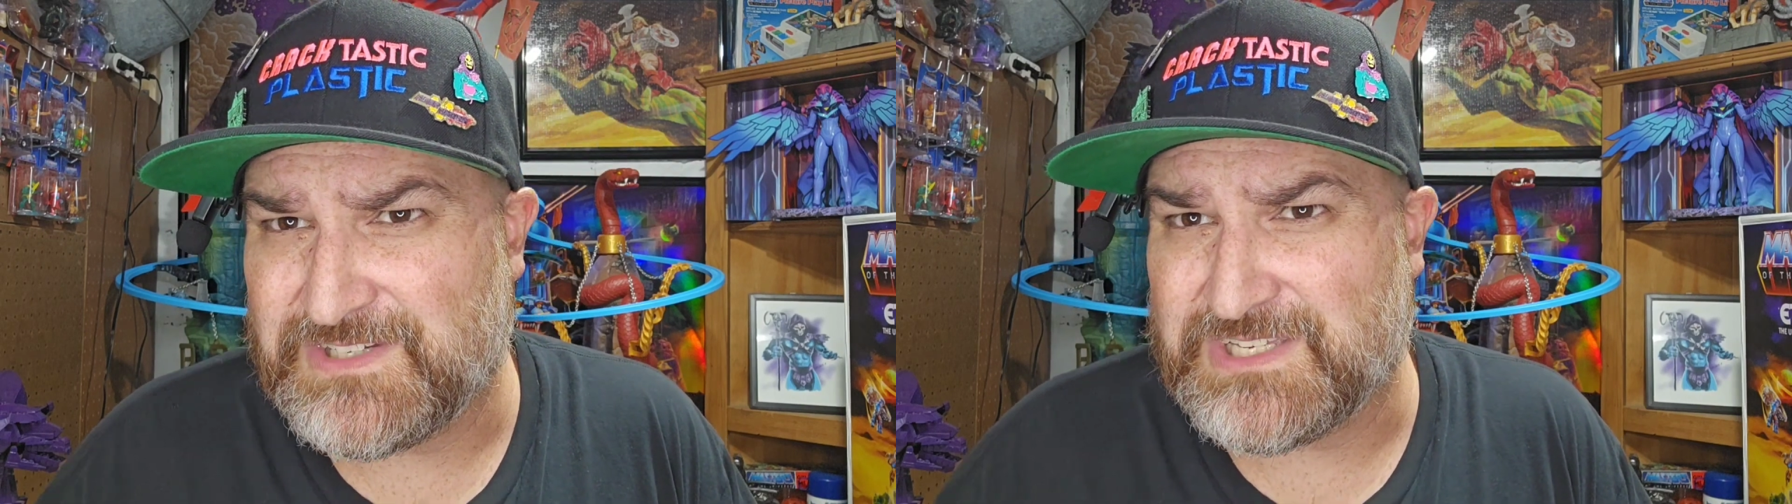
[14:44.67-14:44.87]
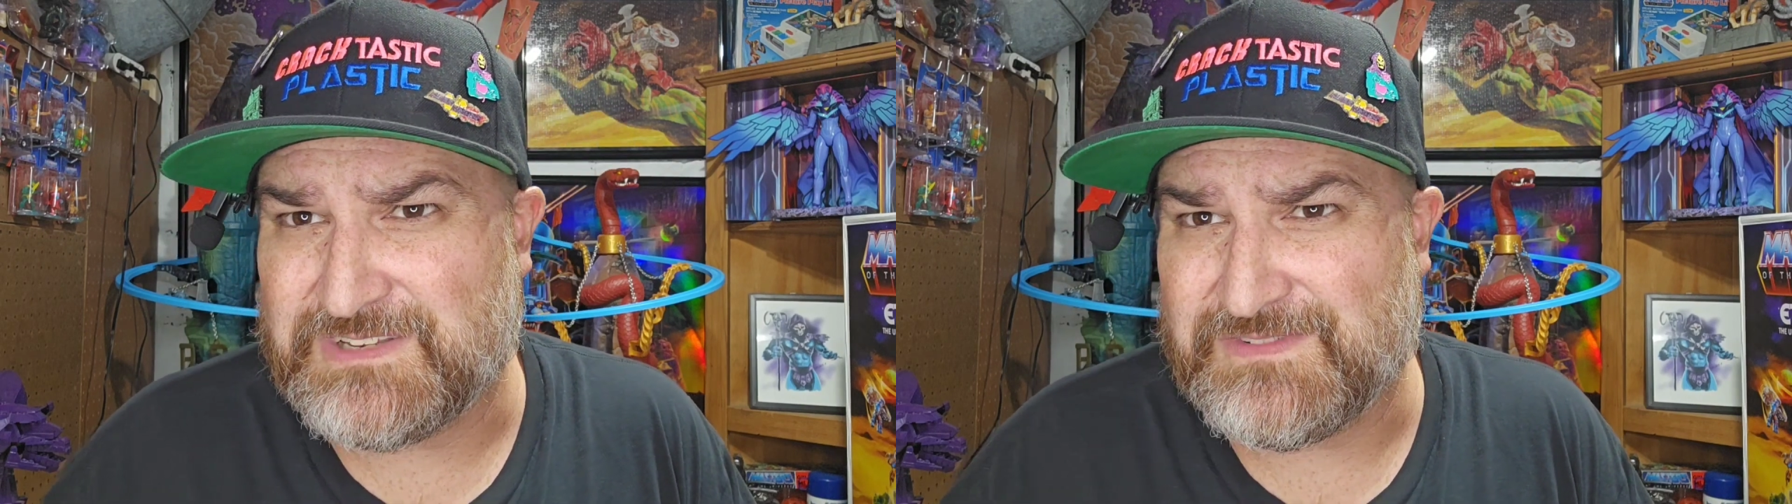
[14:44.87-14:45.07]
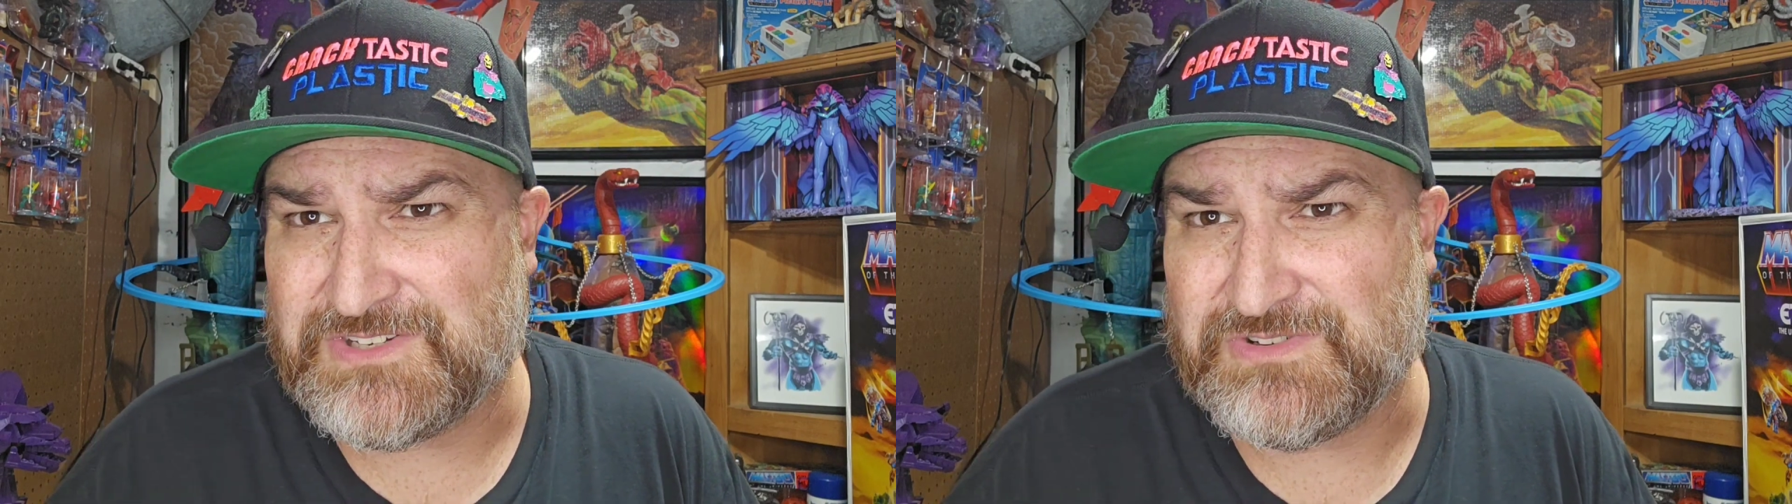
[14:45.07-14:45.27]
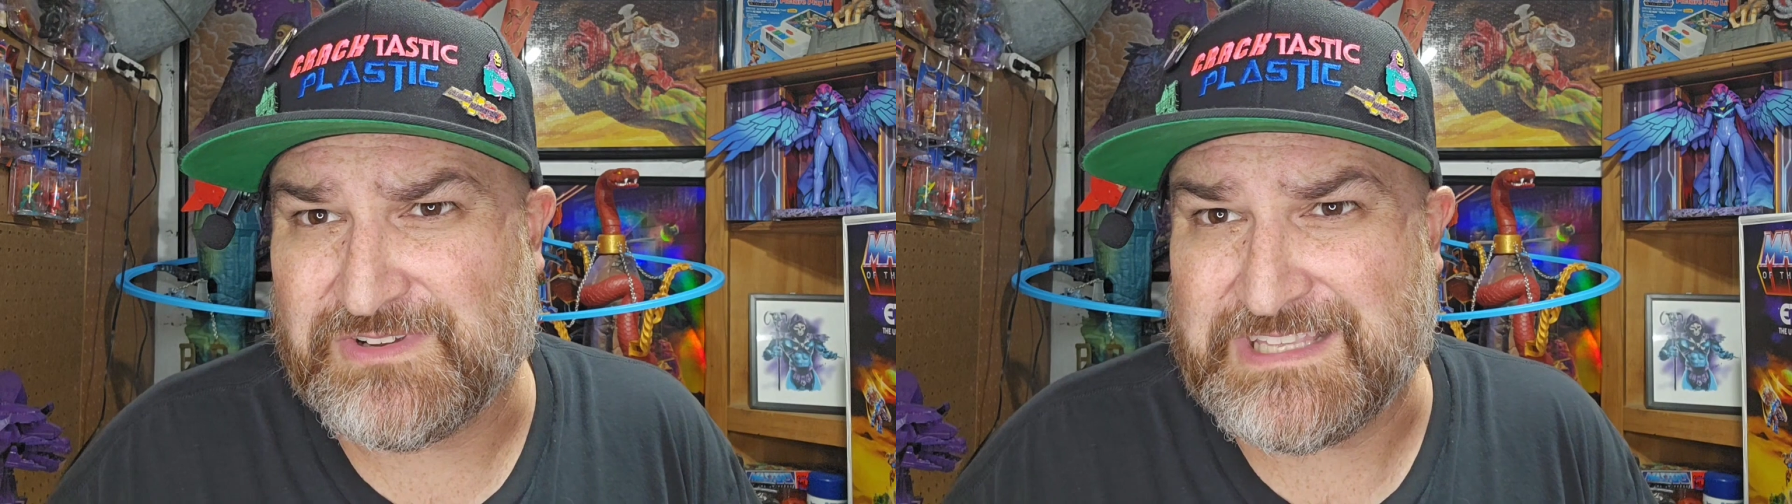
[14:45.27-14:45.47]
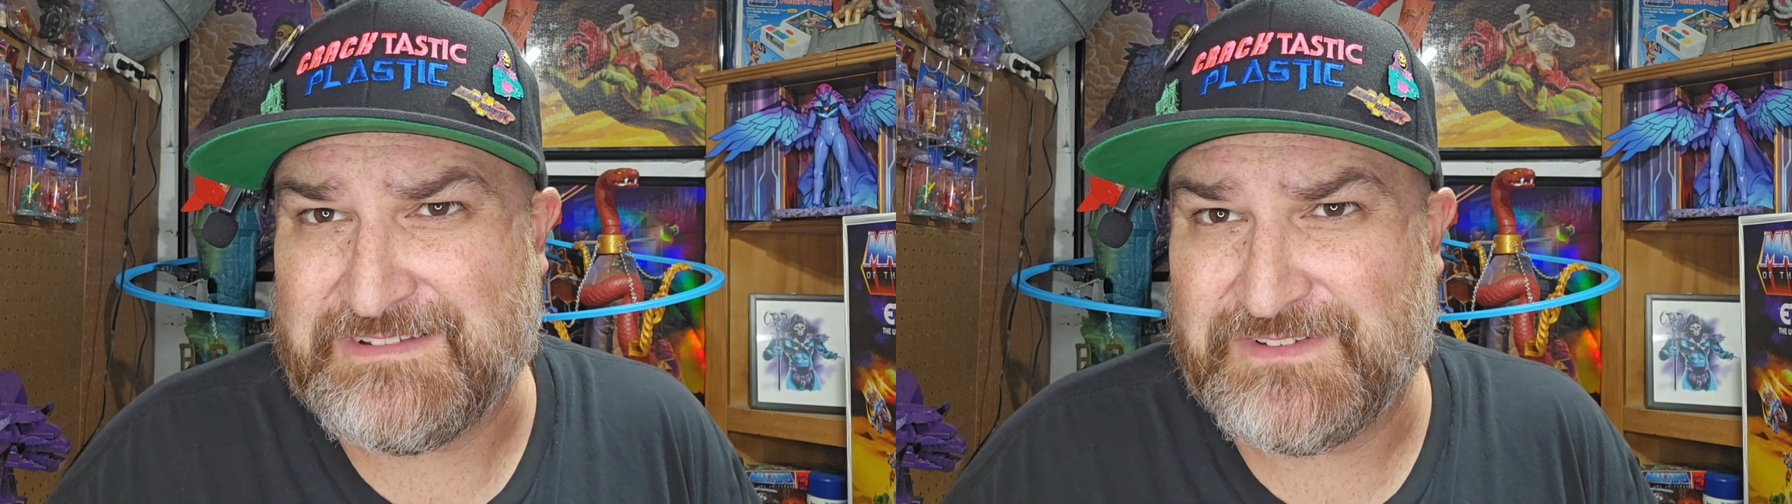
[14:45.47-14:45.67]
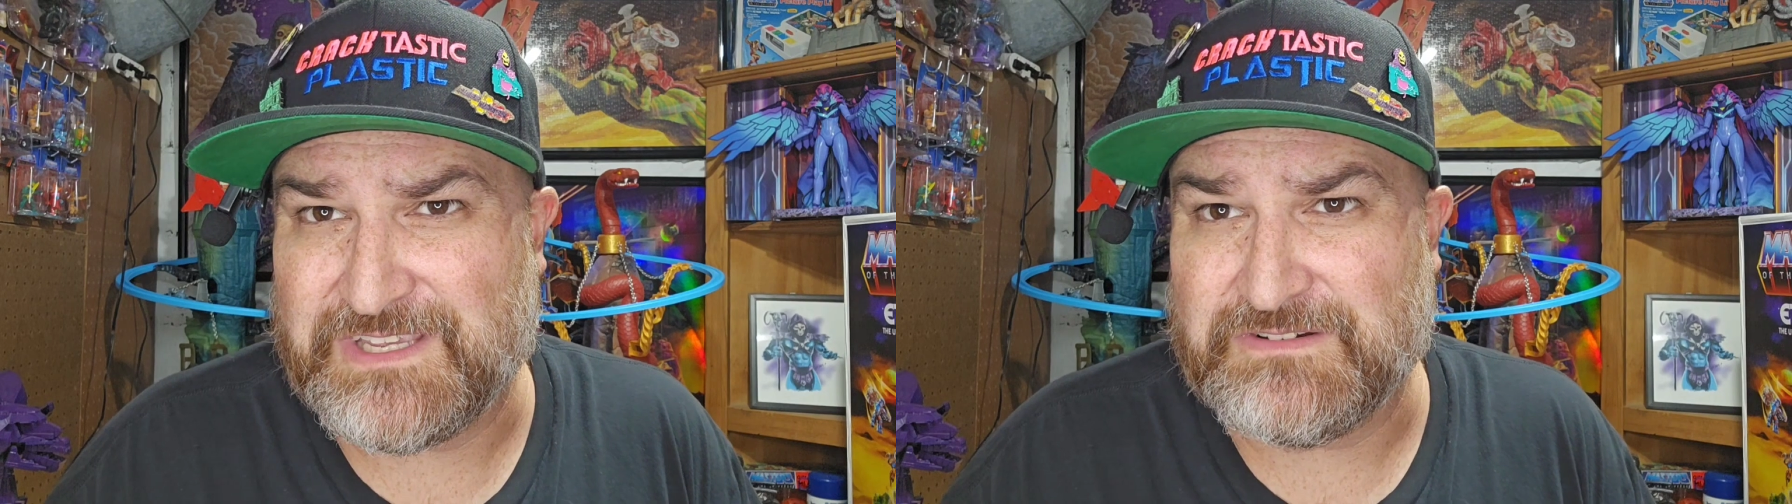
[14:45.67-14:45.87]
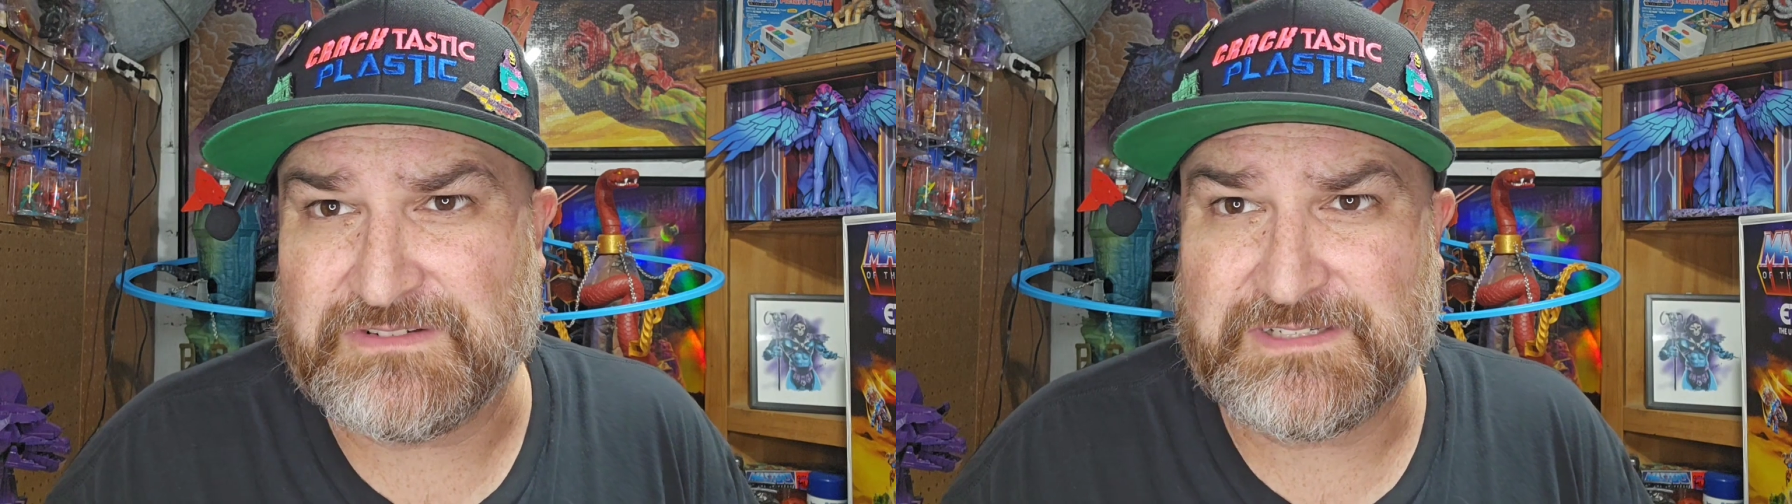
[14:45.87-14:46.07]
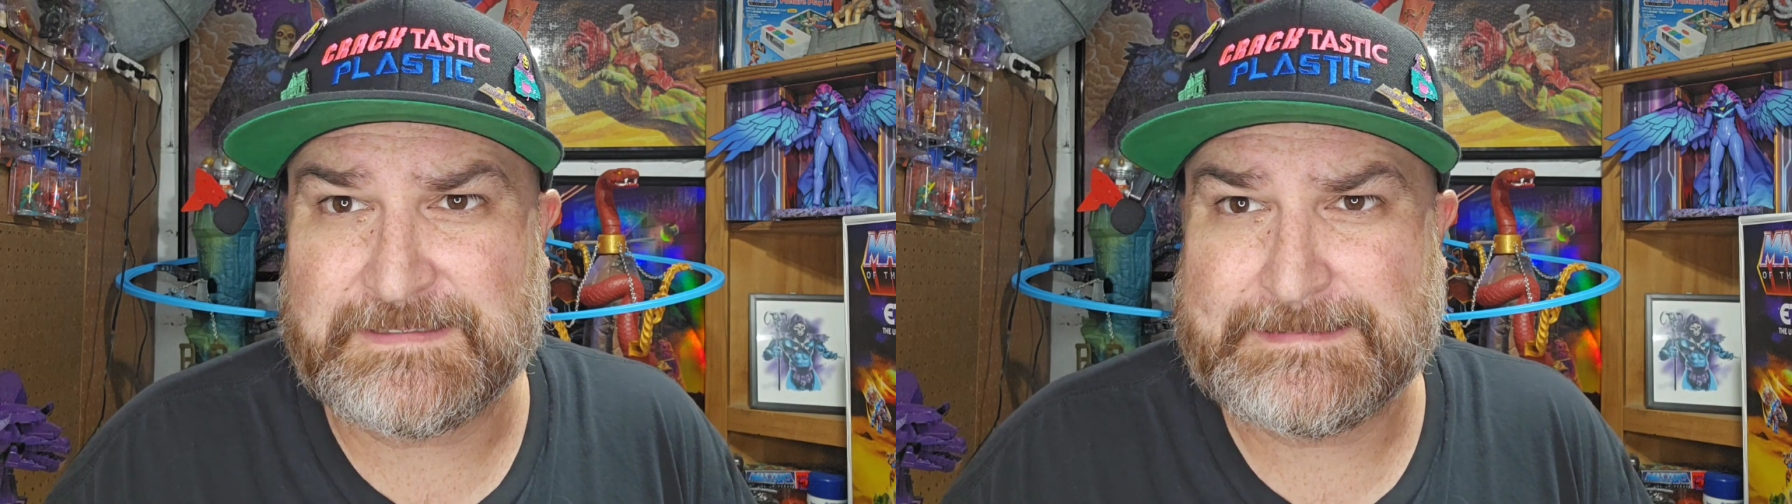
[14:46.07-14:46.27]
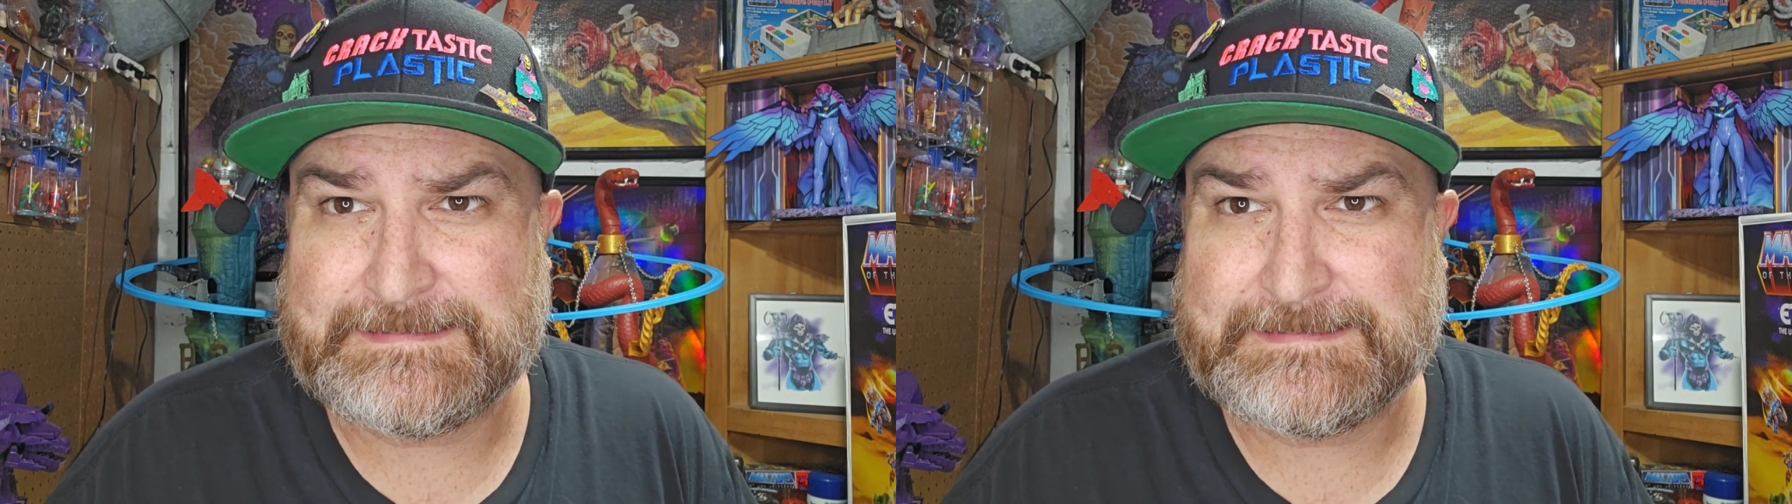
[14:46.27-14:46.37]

Jesse Ventura elite figures.